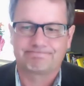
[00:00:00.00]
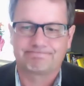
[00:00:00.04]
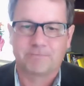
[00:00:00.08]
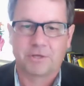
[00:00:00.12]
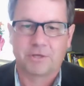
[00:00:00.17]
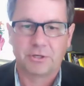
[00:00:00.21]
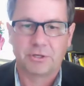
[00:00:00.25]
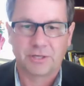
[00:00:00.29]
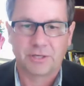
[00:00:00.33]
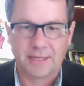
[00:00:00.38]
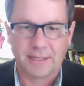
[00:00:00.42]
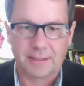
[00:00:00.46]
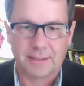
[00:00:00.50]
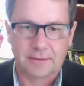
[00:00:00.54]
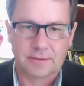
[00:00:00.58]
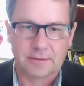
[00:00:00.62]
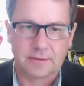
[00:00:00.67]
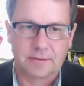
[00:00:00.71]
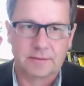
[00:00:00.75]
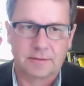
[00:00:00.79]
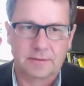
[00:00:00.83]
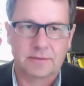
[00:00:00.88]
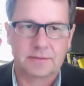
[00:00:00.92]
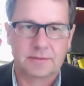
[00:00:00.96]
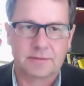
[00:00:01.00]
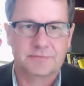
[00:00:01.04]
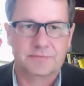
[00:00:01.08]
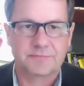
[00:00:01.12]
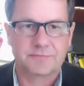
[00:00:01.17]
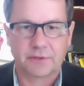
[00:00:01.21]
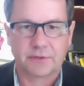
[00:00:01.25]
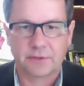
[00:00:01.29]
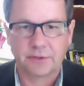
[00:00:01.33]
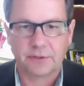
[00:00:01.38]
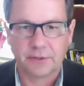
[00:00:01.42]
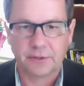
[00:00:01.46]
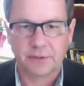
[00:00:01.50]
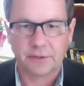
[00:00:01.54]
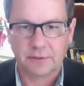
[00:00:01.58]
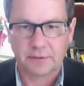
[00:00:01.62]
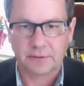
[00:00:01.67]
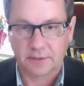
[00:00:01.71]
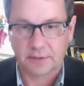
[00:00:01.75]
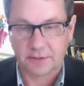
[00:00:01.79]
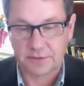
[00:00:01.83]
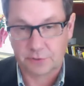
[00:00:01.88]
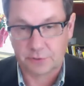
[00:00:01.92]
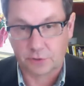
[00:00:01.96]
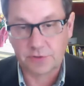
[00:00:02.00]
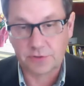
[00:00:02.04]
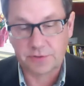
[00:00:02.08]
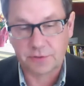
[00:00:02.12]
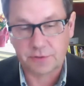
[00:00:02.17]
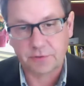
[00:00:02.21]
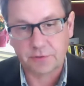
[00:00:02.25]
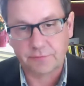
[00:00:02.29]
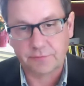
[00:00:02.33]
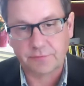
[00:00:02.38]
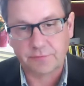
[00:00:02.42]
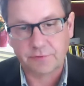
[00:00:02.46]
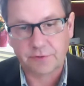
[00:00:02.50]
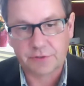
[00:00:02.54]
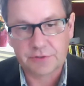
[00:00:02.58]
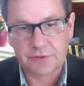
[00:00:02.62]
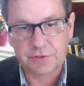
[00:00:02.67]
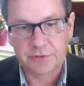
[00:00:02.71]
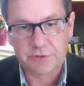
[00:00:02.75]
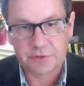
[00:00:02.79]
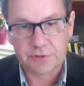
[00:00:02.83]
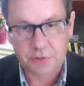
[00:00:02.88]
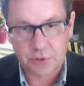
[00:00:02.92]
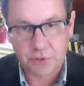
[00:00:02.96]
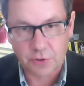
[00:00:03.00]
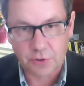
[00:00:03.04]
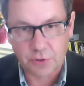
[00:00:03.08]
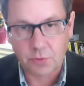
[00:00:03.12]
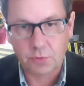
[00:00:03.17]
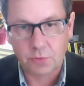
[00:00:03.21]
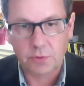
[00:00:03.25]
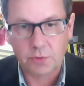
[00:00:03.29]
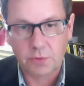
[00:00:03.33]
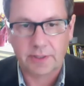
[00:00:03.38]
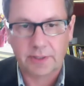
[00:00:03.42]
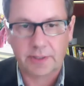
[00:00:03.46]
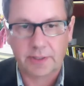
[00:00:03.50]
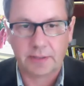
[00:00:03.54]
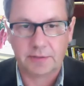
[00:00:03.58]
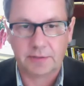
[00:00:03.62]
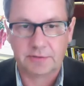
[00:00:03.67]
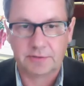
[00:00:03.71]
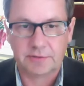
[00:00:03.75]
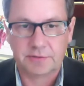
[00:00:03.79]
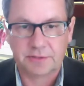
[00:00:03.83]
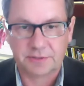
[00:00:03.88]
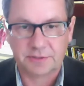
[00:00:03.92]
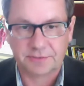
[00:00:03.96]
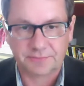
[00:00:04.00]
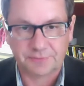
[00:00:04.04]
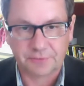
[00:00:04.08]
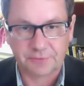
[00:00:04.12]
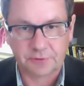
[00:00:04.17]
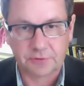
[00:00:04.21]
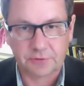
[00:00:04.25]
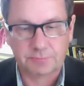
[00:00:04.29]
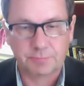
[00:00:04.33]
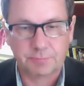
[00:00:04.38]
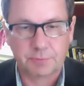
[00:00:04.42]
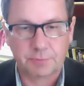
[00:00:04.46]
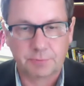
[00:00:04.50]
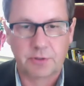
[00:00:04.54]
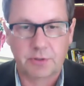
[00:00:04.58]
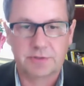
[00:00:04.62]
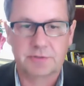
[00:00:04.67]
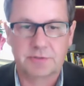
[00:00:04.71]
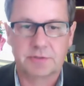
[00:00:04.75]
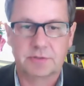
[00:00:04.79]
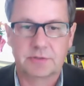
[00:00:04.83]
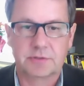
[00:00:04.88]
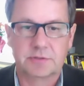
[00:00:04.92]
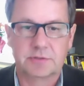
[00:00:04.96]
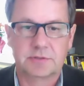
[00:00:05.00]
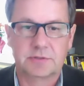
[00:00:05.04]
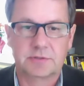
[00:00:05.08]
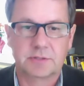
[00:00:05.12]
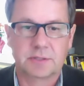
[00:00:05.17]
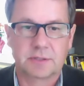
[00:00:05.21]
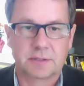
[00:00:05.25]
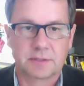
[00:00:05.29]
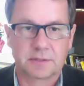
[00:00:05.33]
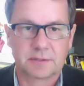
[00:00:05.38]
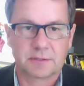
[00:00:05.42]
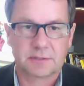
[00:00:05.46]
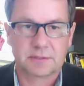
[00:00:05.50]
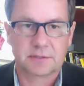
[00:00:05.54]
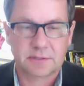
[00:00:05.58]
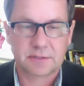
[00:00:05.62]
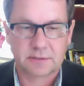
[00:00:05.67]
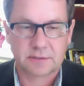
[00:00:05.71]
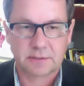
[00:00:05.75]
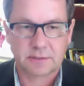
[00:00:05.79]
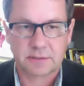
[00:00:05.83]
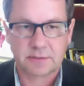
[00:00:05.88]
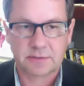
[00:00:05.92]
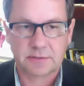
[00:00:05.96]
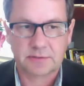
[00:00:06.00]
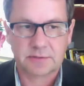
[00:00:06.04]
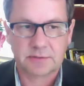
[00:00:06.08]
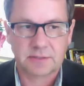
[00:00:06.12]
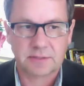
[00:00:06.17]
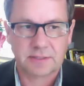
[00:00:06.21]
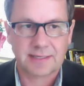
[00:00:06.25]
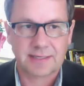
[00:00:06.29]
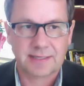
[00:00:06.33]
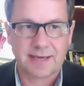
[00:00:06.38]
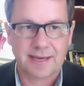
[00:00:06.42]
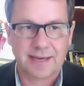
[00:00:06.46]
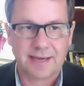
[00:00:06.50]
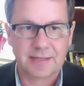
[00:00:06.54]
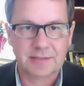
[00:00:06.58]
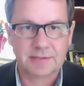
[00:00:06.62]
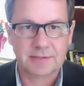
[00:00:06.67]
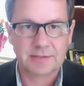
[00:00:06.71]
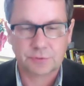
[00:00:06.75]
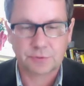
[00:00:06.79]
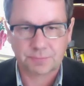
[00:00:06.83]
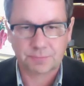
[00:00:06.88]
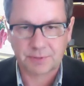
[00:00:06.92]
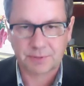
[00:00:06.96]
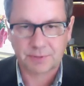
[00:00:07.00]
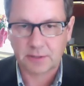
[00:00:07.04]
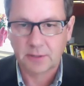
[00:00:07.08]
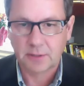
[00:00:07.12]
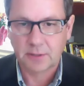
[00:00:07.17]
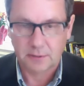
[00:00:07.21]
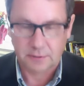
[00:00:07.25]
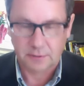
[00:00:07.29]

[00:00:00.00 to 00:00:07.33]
again, it's also a very slow and difficult process, and it has to be,